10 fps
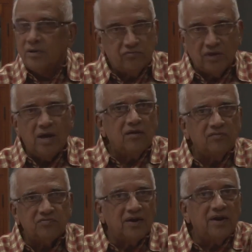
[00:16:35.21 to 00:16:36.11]
Singer is
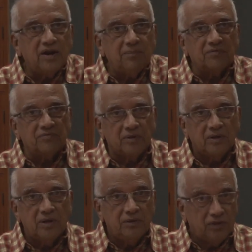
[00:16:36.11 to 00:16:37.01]
a secondary person.
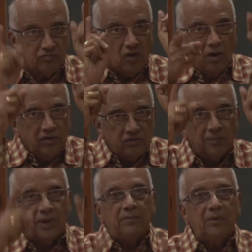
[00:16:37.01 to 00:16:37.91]
The song is the
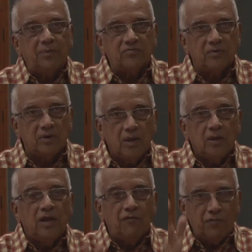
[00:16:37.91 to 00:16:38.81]
primary person.
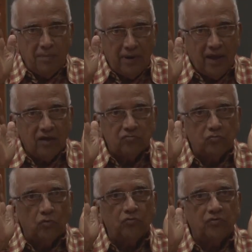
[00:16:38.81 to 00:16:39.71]
Everybody has
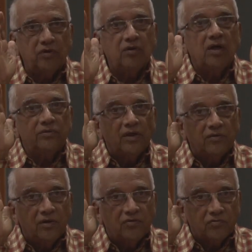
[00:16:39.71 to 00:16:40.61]
to see
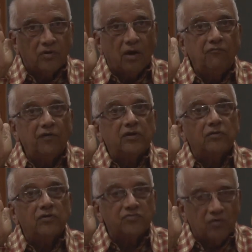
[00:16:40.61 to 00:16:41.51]
the comfort
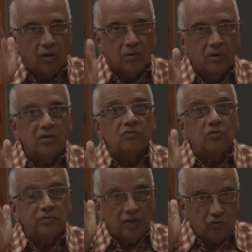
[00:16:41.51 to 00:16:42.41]
of the song.
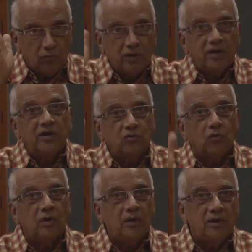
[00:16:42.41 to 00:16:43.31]
So that's what he
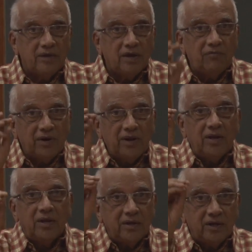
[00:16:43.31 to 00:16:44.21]
told. A
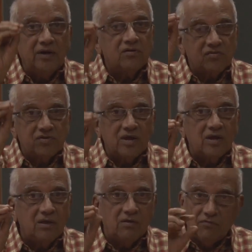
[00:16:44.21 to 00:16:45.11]
very interesting,
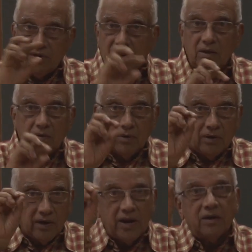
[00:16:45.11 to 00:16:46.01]
very
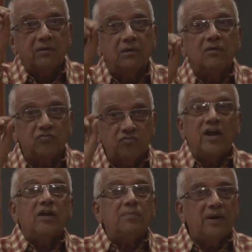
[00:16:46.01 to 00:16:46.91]
great
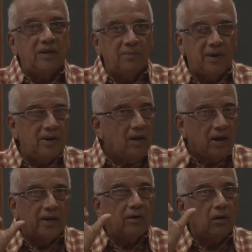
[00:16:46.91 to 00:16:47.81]
statement he made.
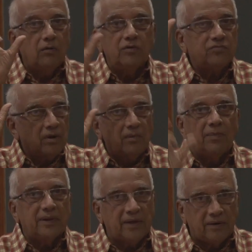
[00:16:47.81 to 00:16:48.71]
I always
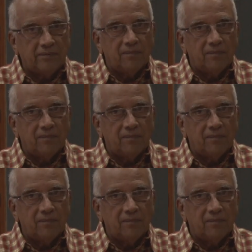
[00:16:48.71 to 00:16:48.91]
remember that.